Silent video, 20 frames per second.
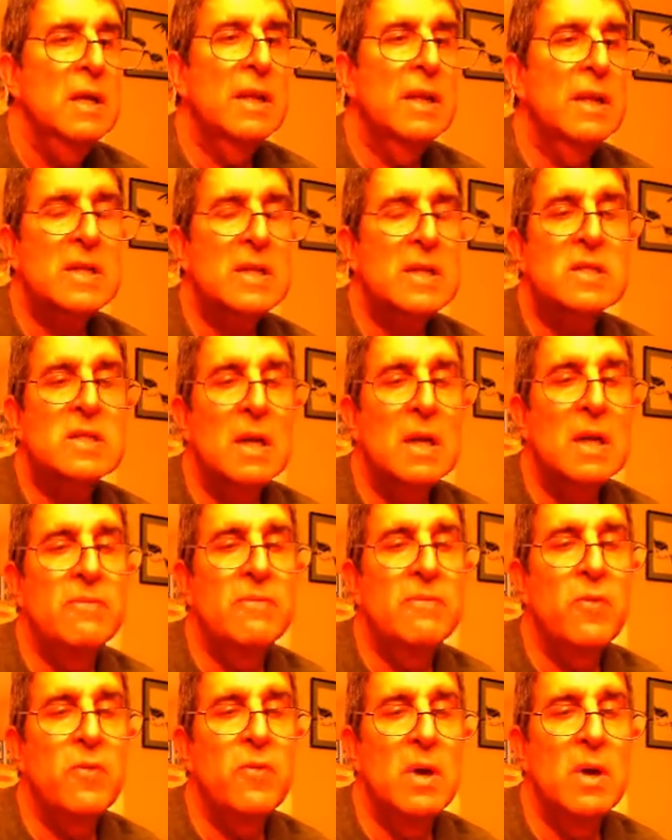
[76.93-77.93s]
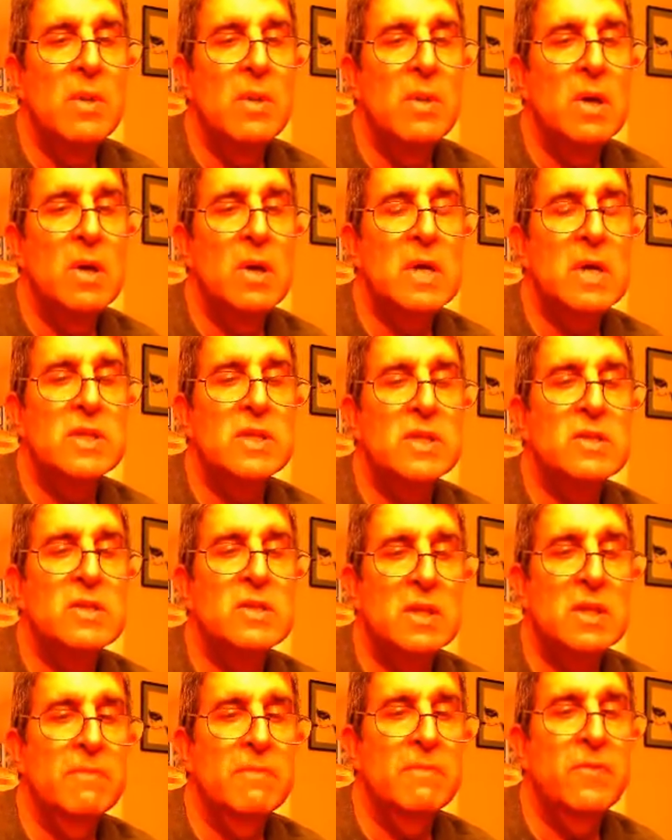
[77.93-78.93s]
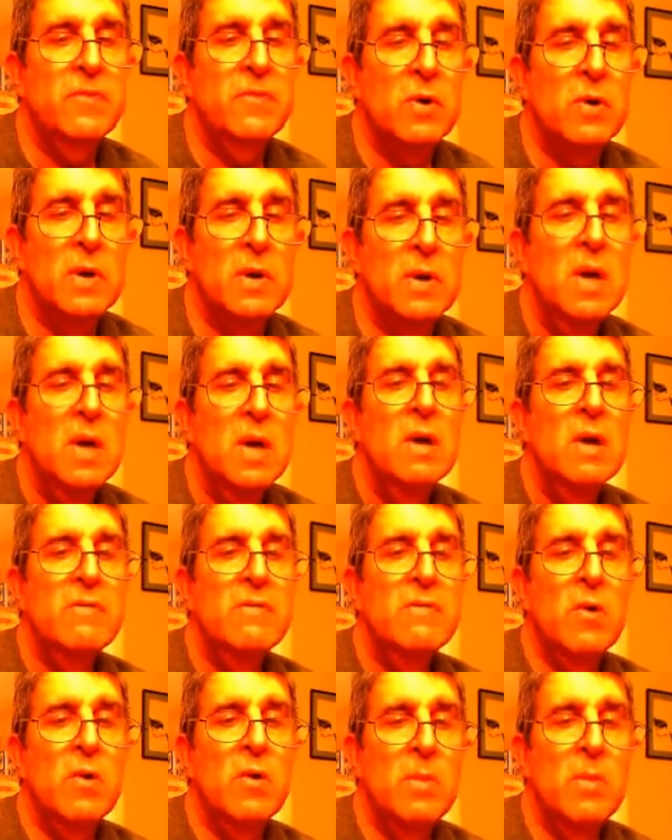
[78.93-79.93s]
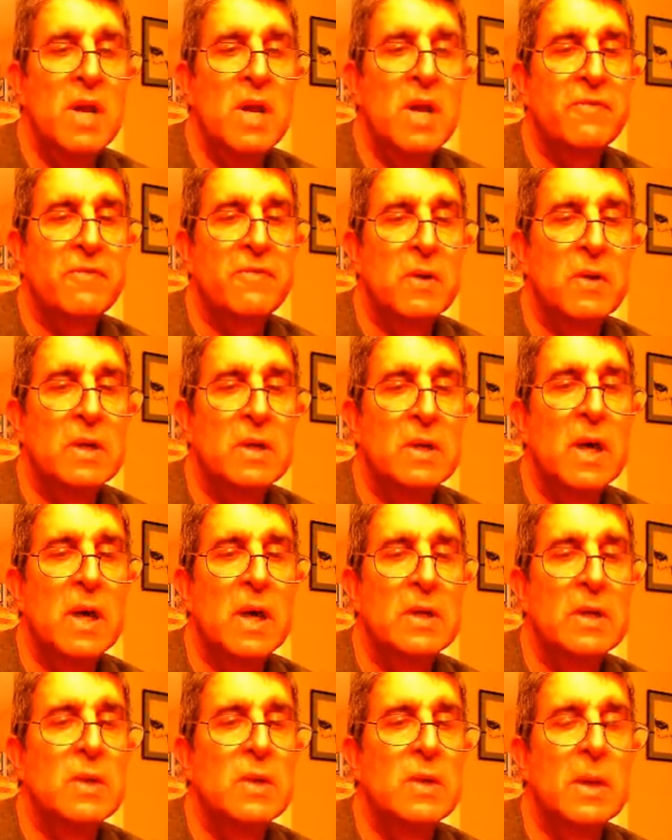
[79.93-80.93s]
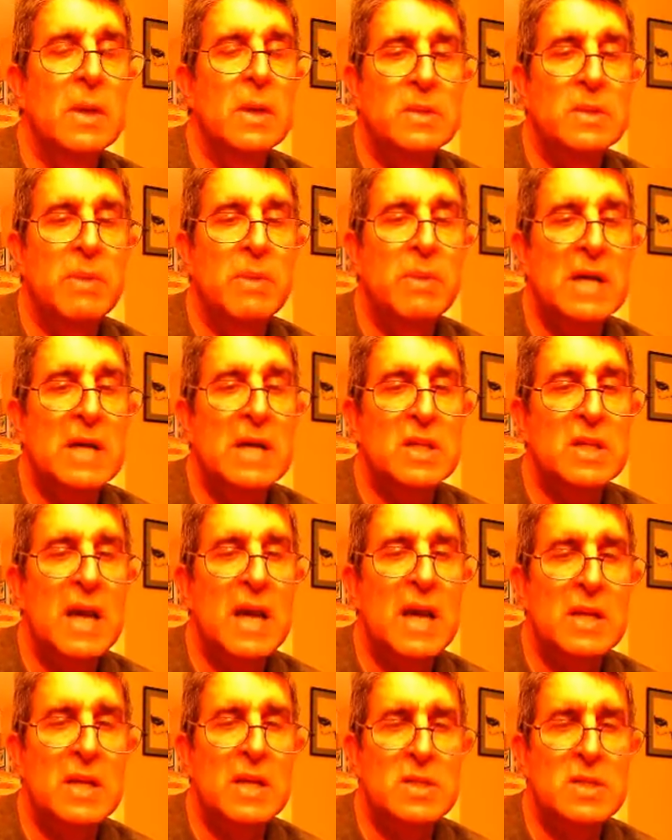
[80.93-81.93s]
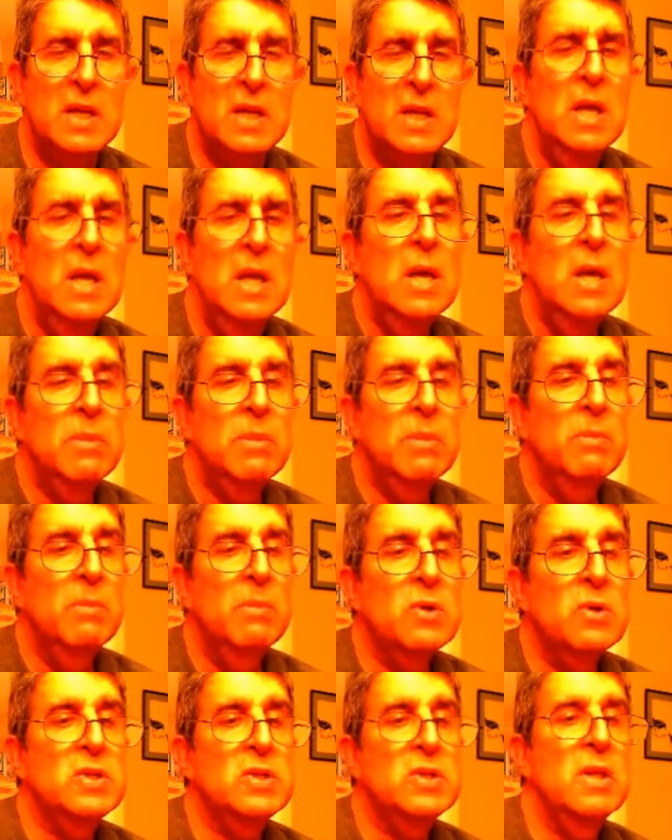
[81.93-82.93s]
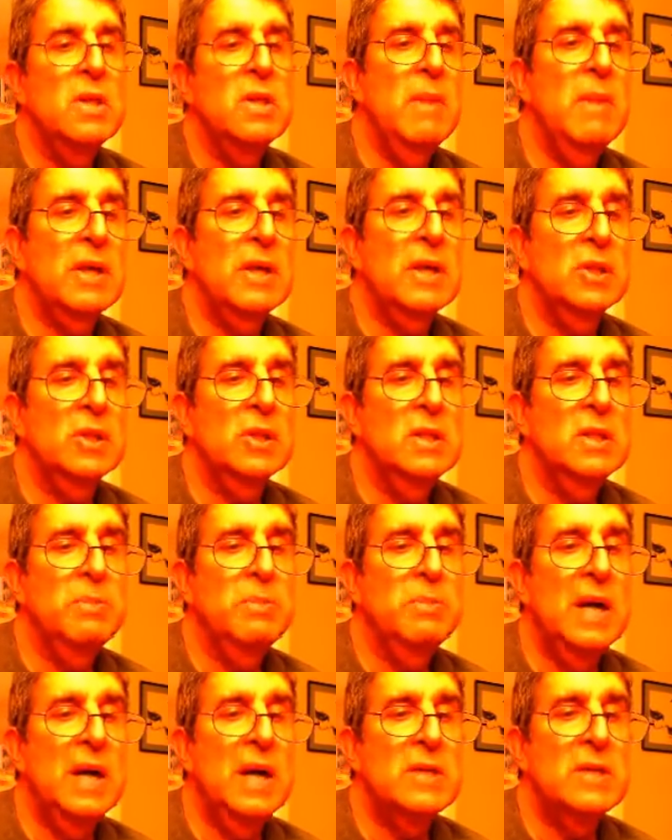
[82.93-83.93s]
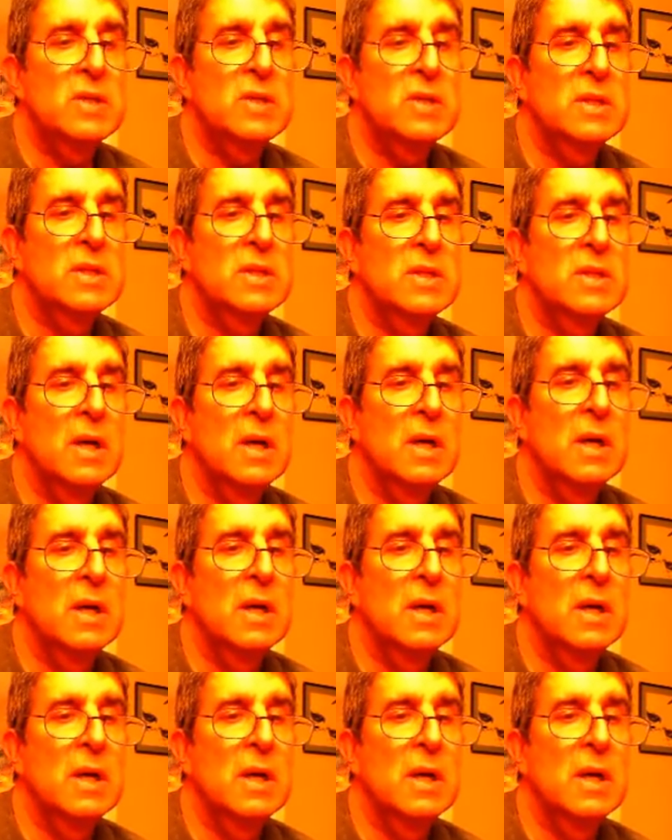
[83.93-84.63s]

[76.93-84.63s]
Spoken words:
Now that's some form, I said some foraminifera deposit calcite, but most of them actually deposit